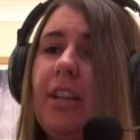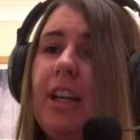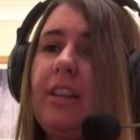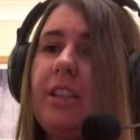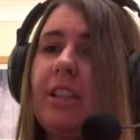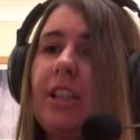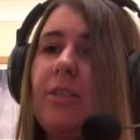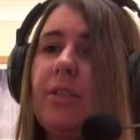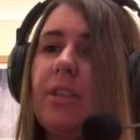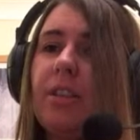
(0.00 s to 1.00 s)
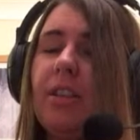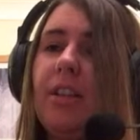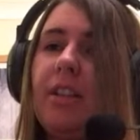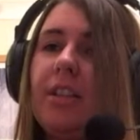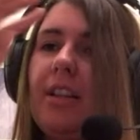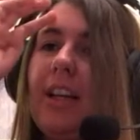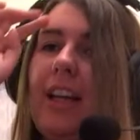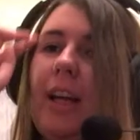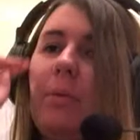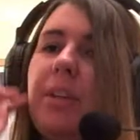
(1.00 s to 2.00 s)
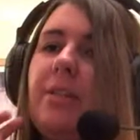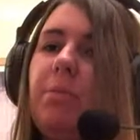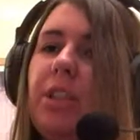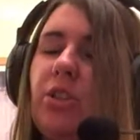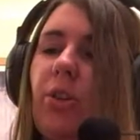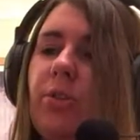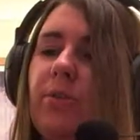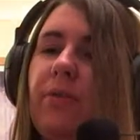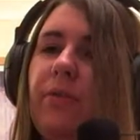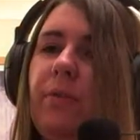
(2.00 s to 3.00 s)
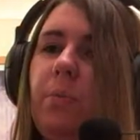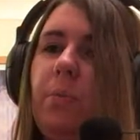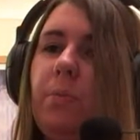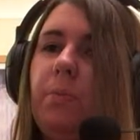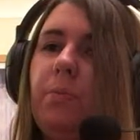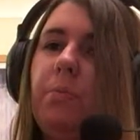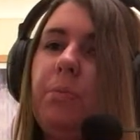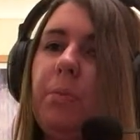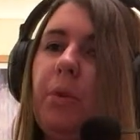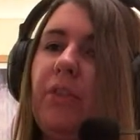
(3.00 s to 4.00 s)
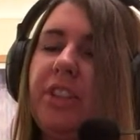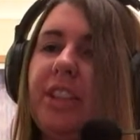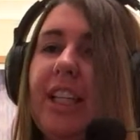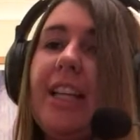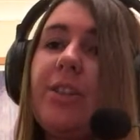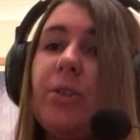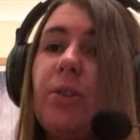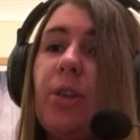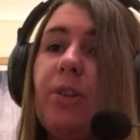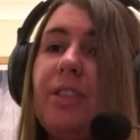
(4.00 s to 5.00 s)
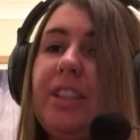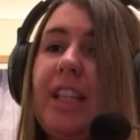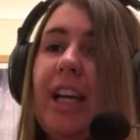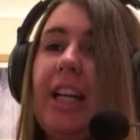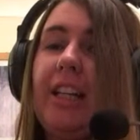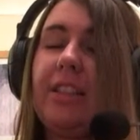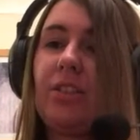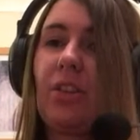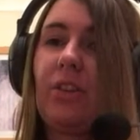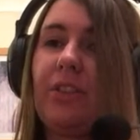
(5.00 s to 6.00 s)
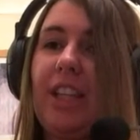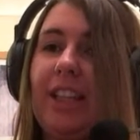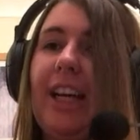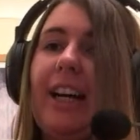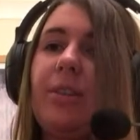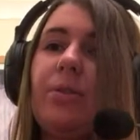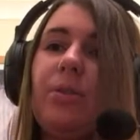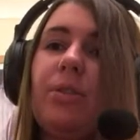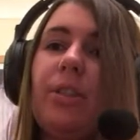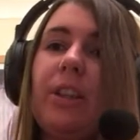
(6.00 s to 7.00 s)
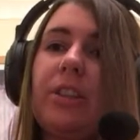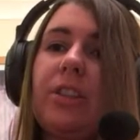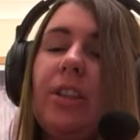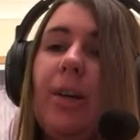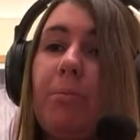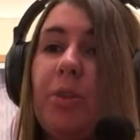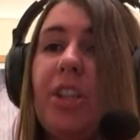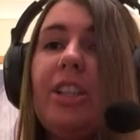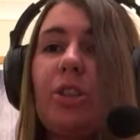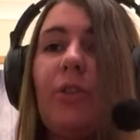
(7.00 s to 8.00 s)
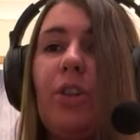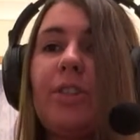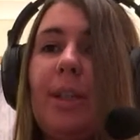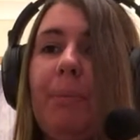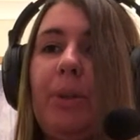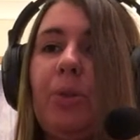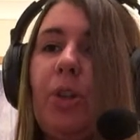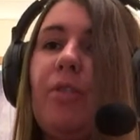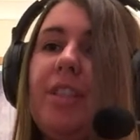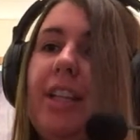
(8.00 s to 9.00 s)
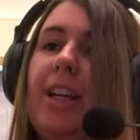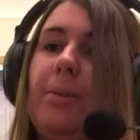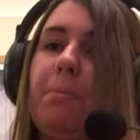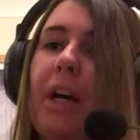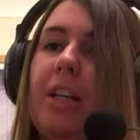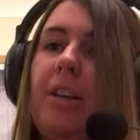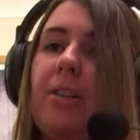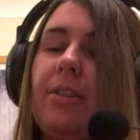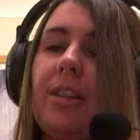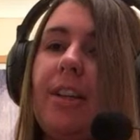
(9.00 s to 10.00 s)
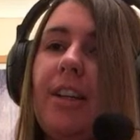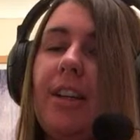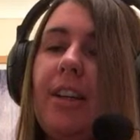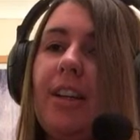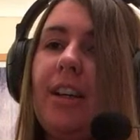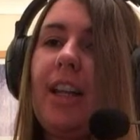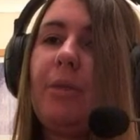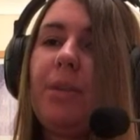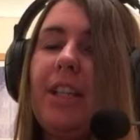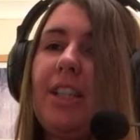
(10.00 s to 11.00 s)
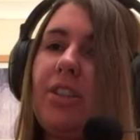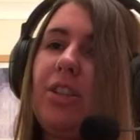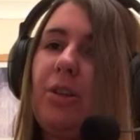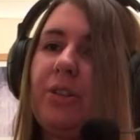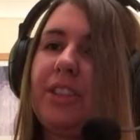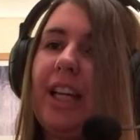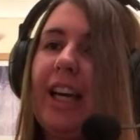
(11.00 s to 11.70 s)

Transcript: In this era, like we sort of obviously Tegan current day, sort of the loudness, but she's sort of your typical current day companion. And then with Nyssa, you obviously